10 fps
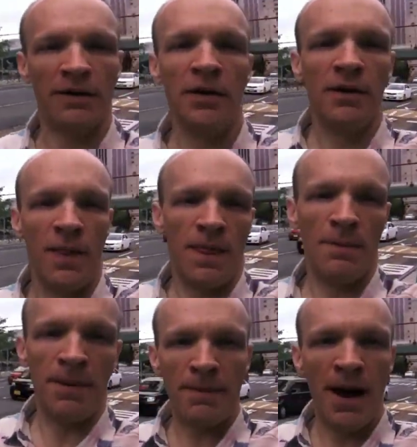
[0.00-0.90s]

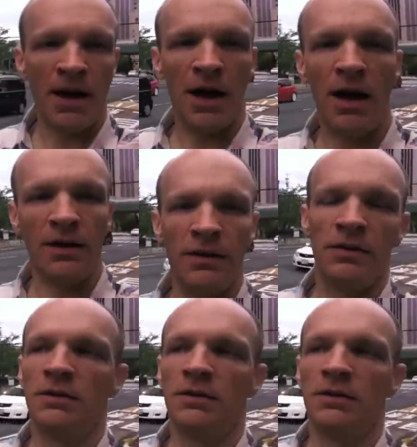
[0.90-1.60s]
and be back on,